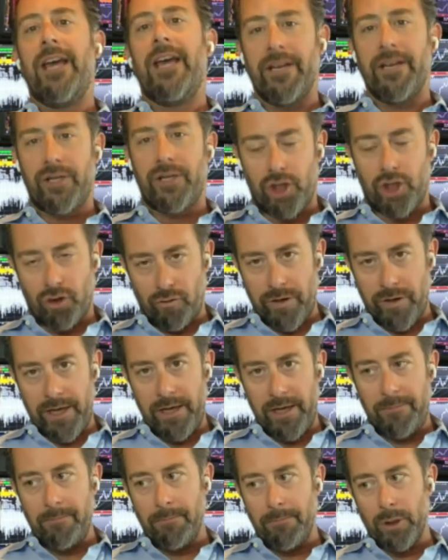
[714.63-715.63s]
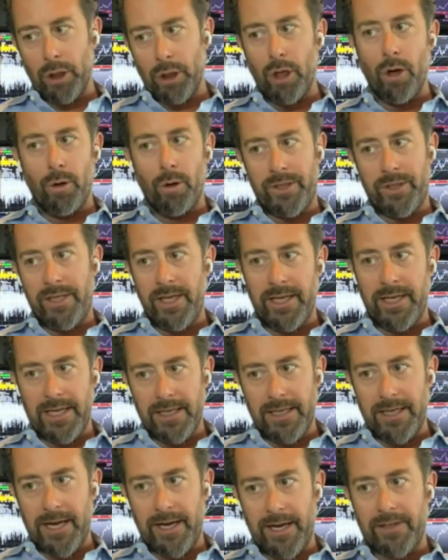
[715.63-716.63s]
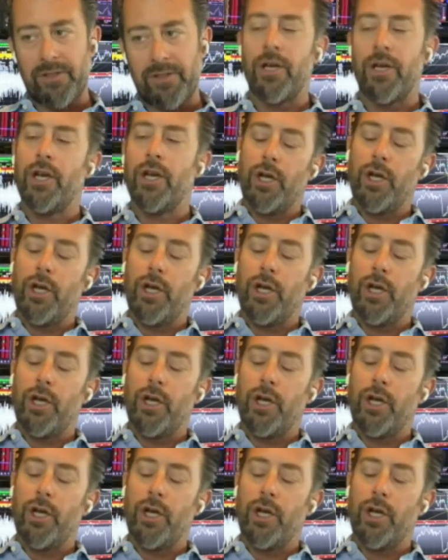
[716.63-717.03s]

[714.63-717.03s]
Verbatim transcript: an extreme low tick index